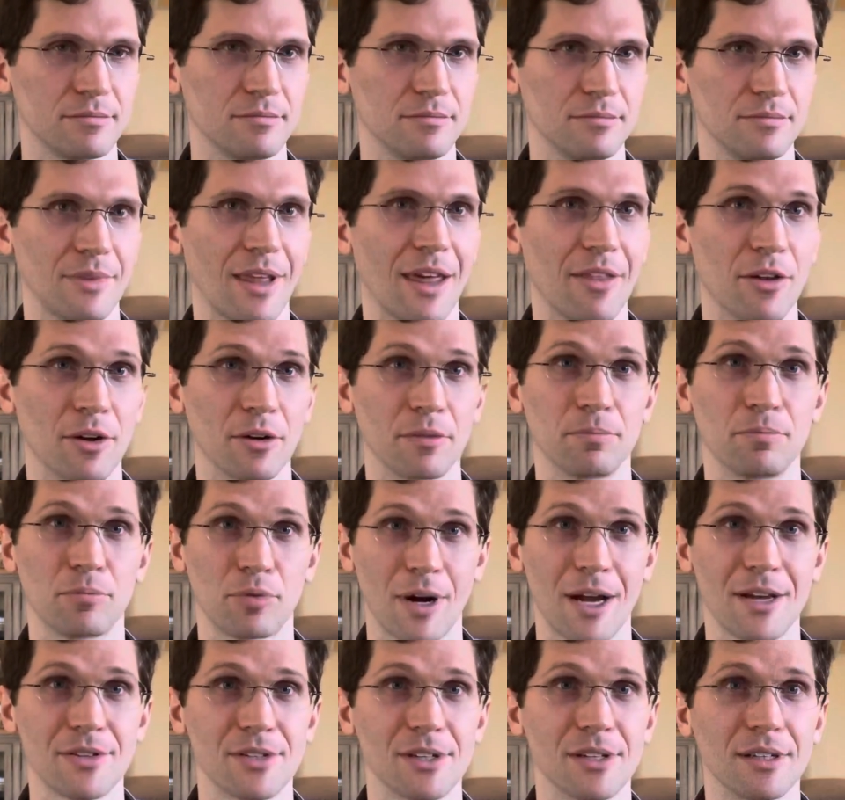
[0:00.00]
that they're
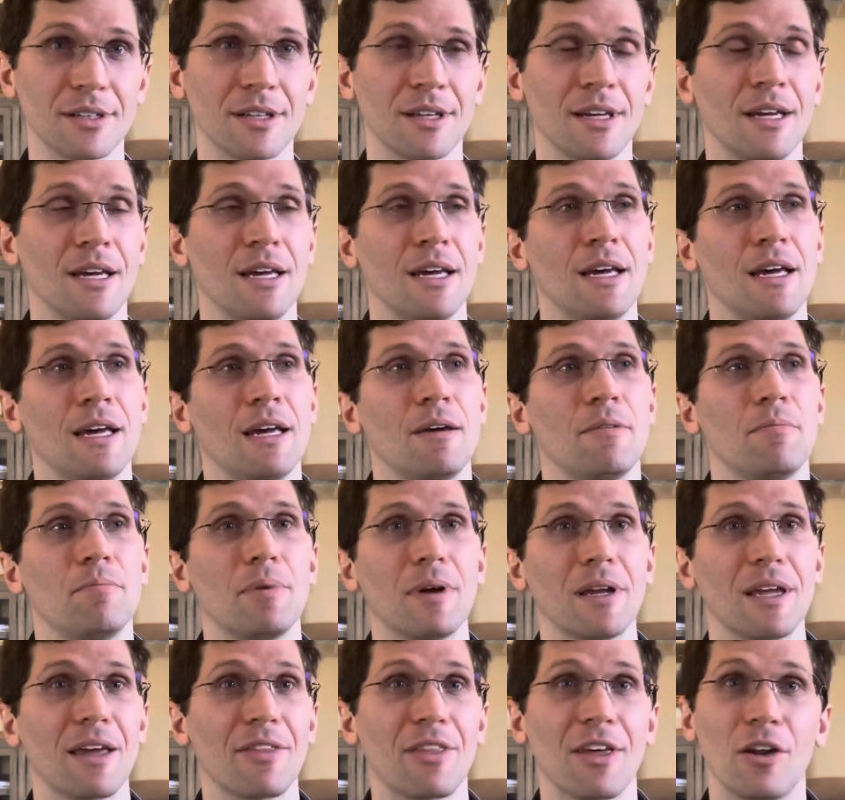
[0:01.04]
present,
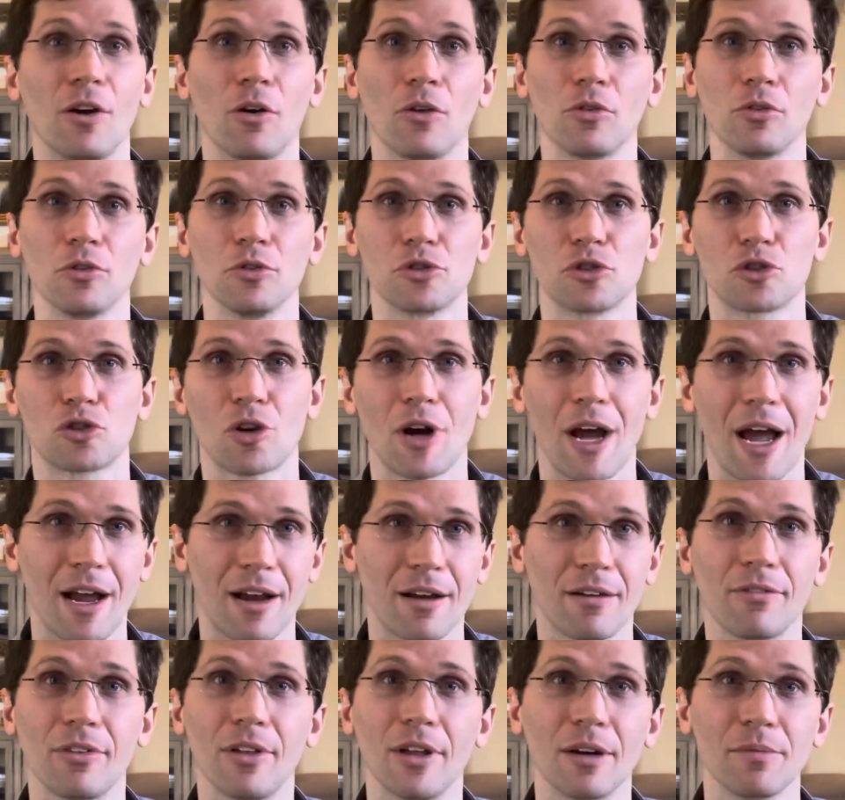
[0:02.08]
but yet they don't lose track
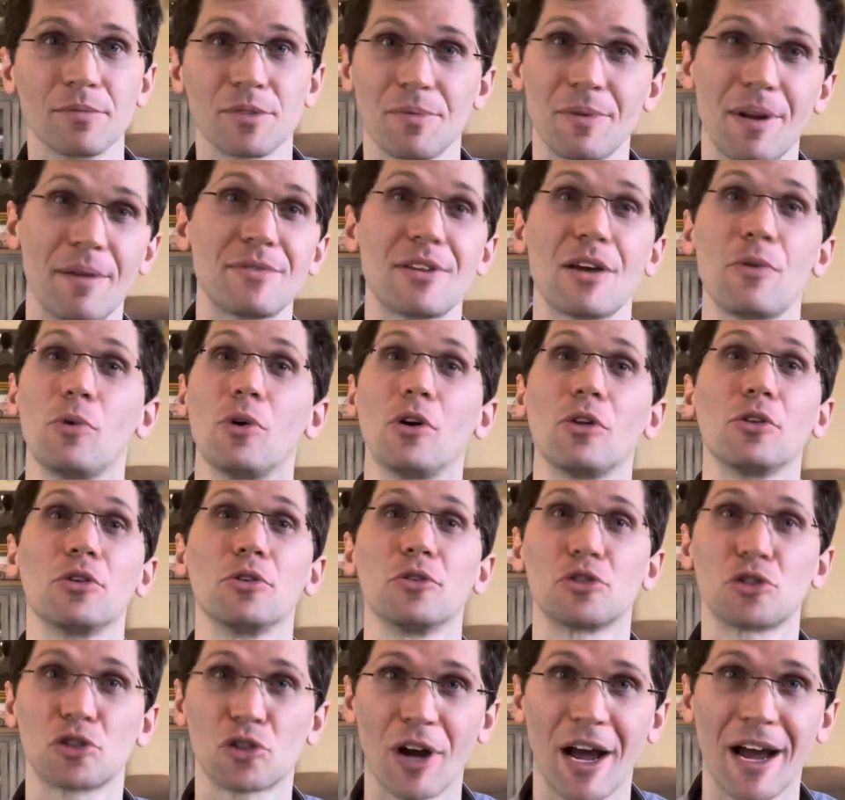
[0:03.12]
of them. Sometimes they will lose
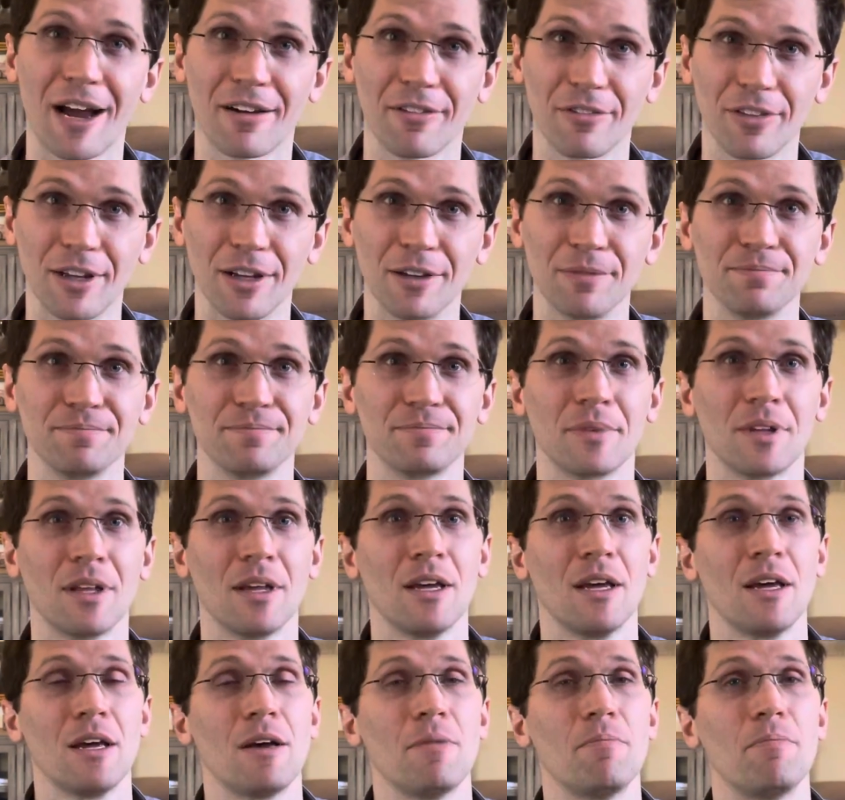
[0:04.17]
track of them
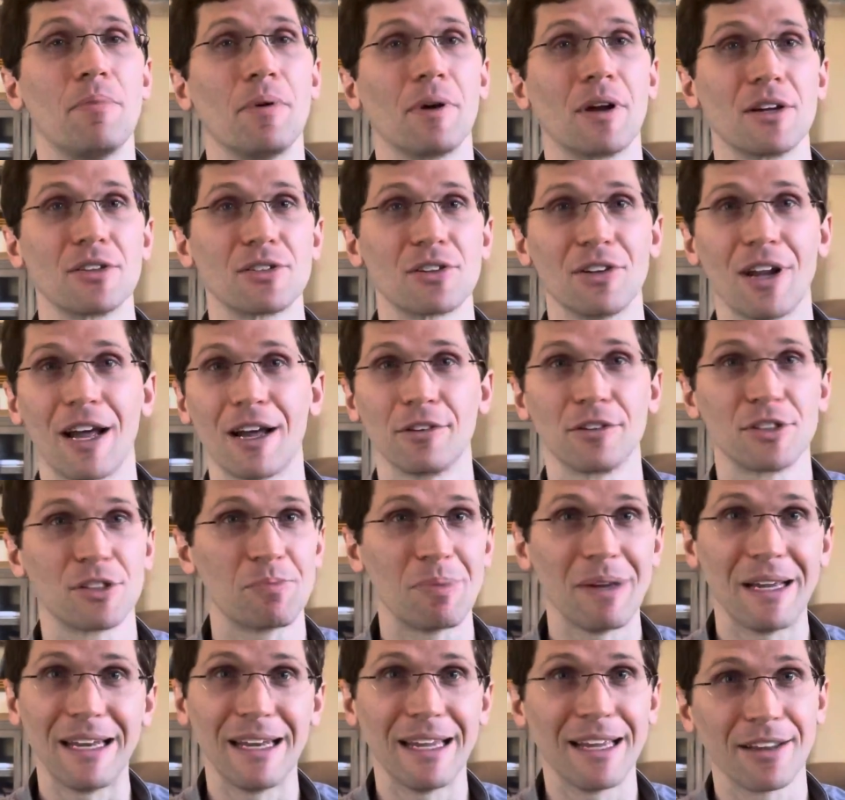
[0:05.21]
because they're not
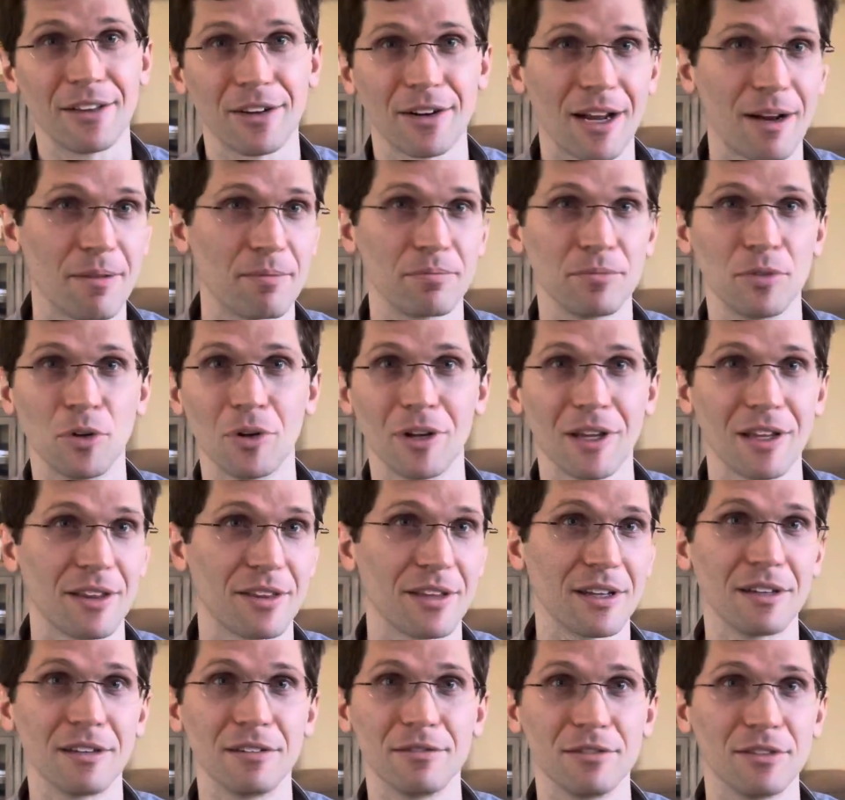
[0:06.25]
speeding, they're not doing
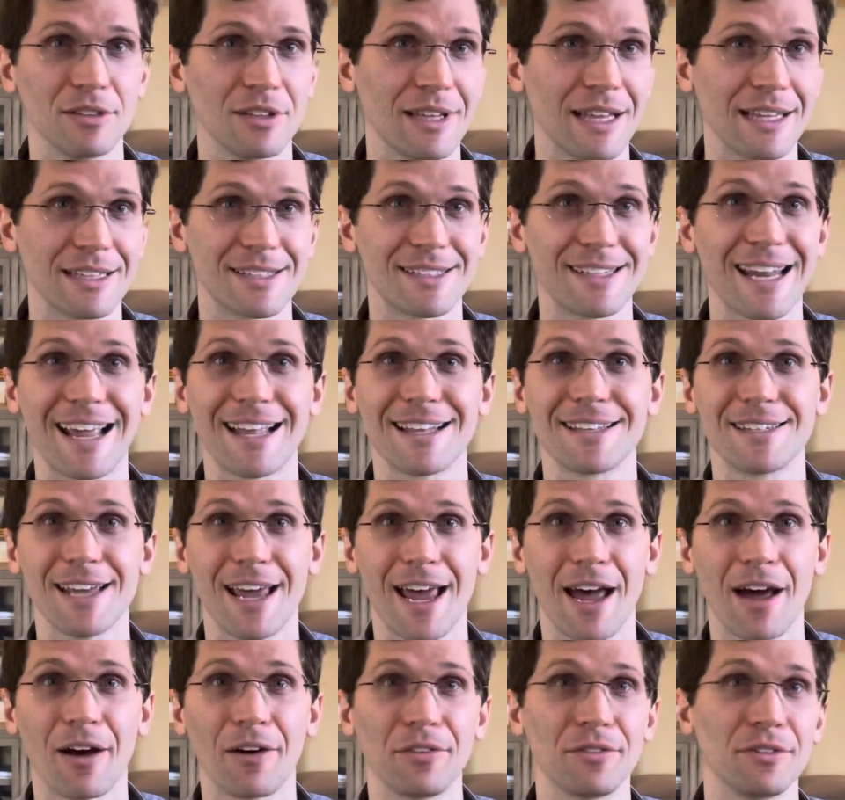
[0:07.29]
anything that stands
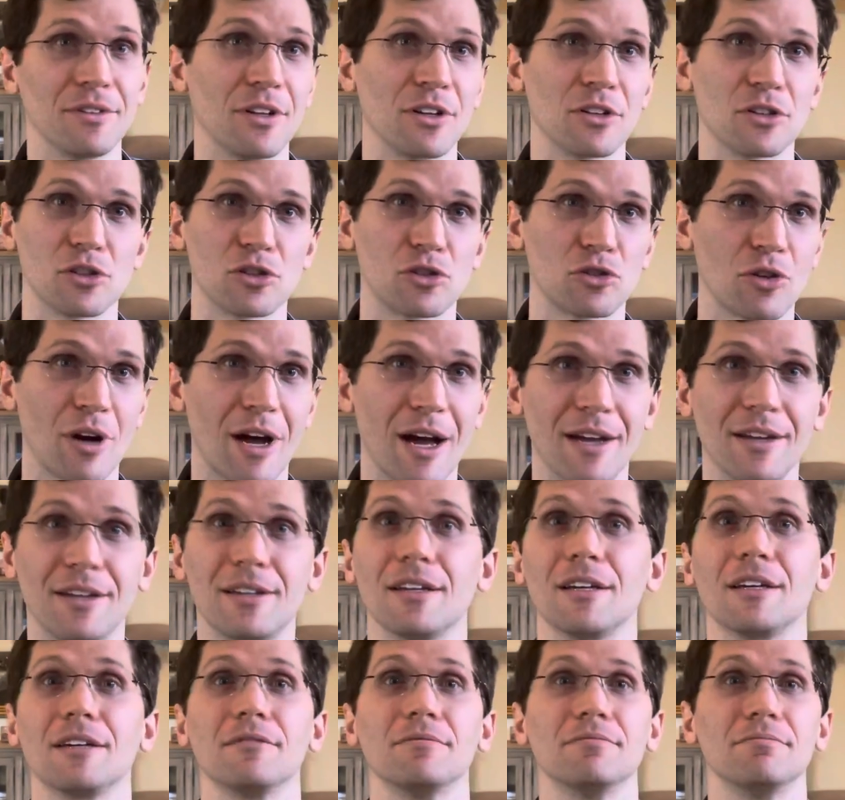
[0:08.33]
out. They're just trying
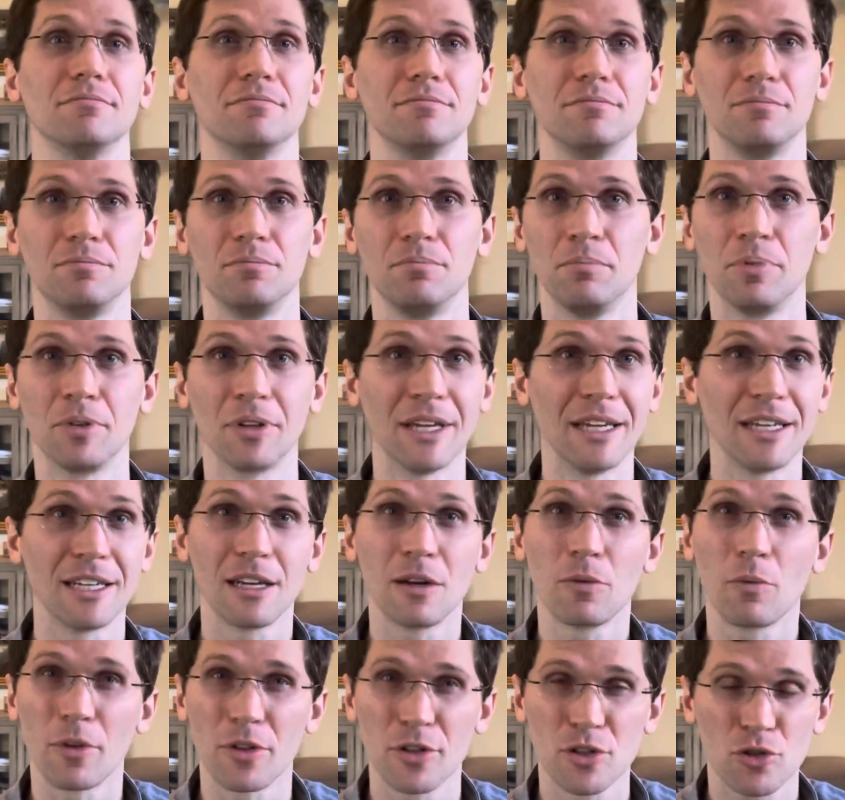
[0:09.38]
to blend in
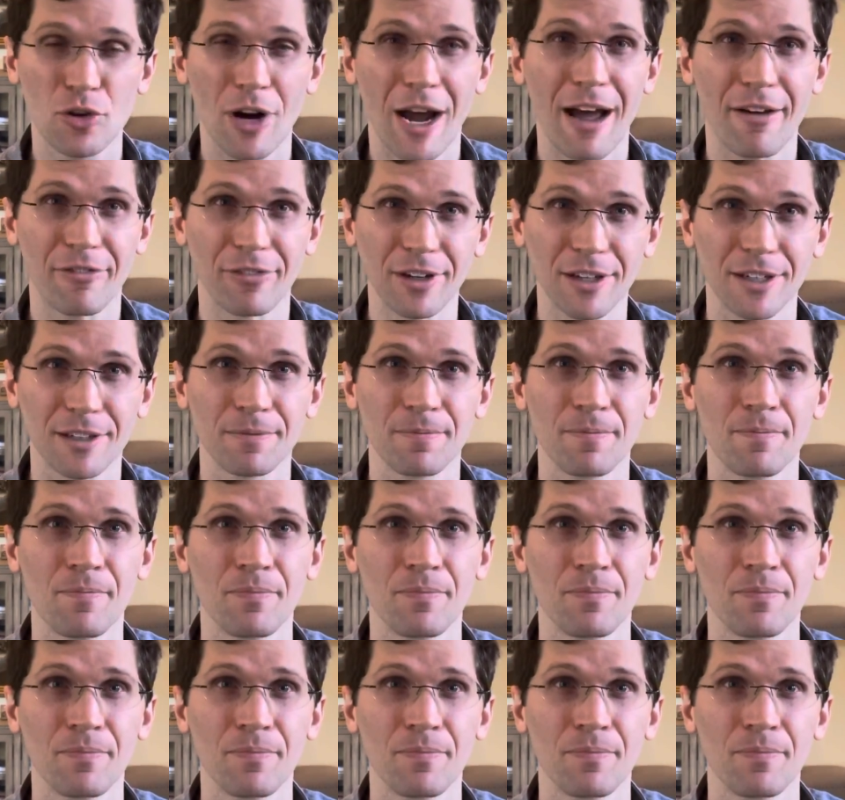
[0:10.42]
with traffic.